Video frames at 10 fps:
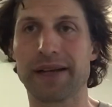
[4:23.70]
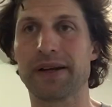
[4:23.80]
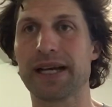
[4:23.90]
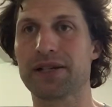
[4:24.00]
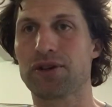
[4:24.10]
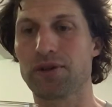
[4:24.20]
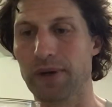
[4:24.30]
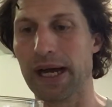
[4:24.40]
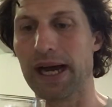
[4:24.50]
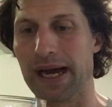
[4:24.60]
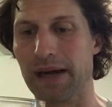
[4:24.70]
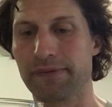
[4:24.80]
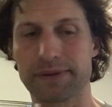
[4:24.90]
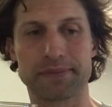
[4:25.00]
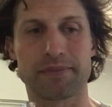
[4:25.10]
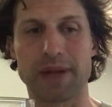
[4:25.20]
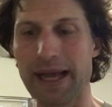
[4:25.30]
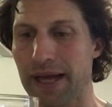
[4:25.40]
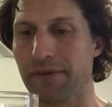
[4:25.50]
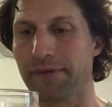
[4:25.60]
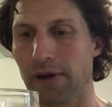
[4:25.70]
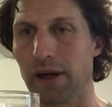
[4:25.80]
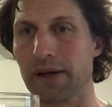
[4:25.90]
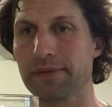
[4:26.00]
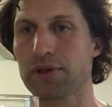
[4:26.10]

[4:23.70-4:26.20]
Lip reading: a 2.5 out of 5.